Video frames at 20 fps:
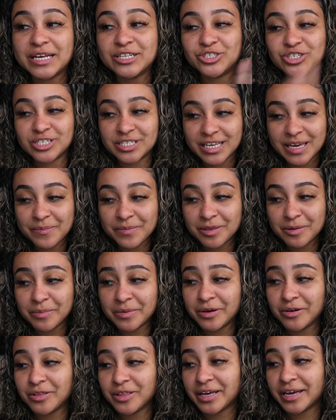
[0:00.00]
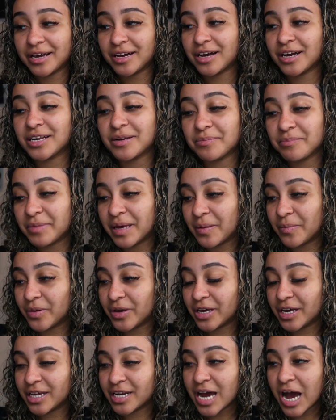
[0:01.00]
It just came in the mail like
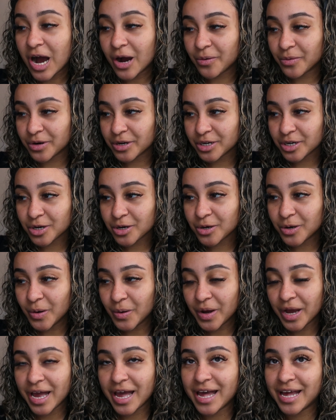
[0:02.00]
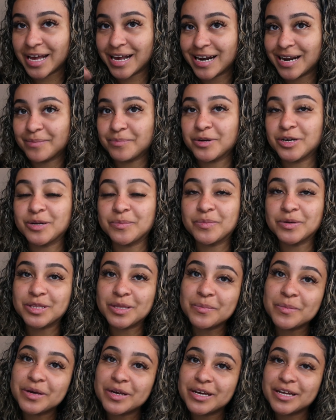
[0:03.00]
maybe an hour ago and I'm gonna put
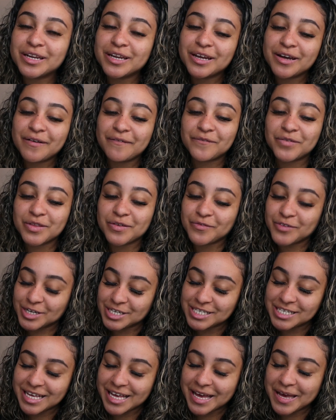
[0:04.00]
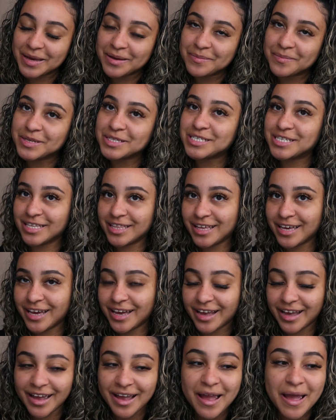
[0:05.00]
them in for the first time
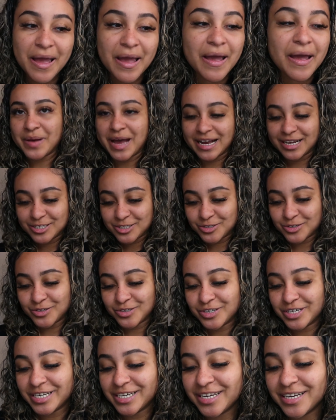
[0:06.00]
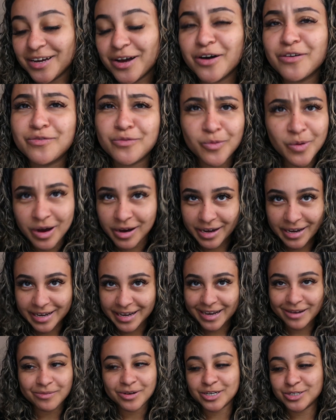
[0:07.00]
today. Backstory of
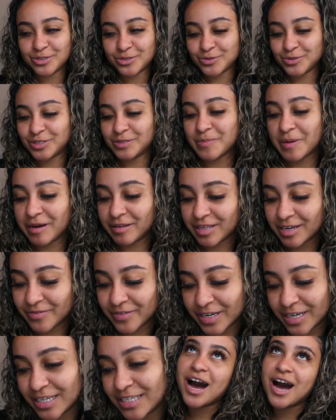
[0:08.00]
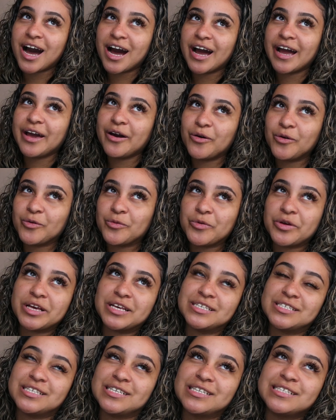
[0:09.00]
why I wanna do Smile Direct. I
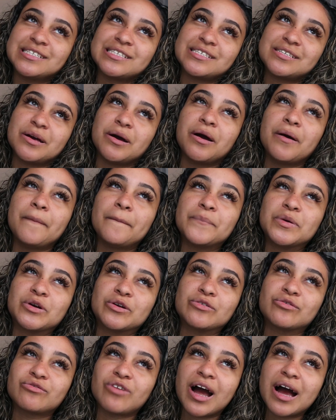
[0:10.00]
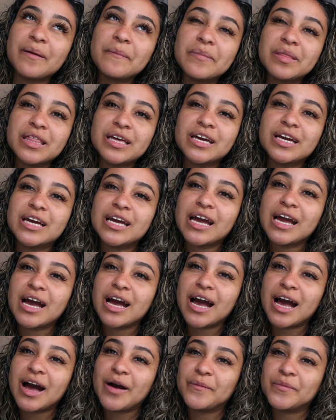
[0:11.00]
always since probably
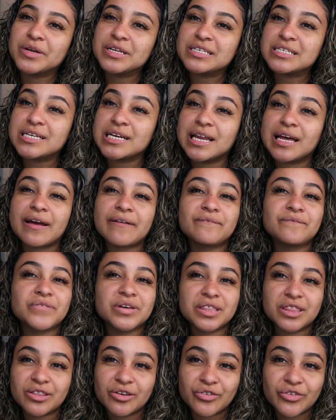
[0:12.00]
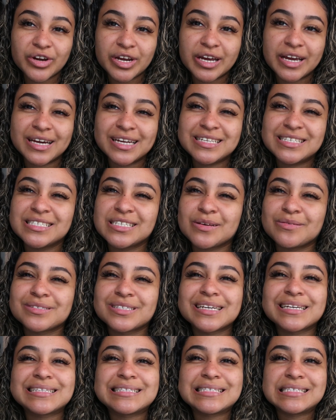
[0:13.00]
I wanna say like fifth grade since I was
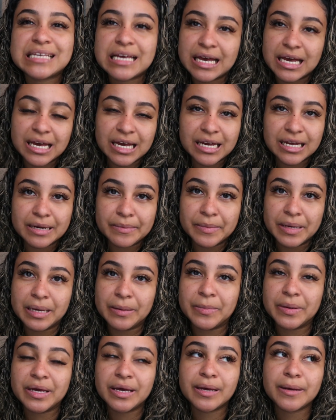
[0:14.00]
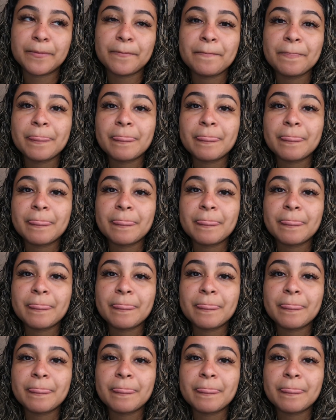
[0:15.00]
like 10 maybe.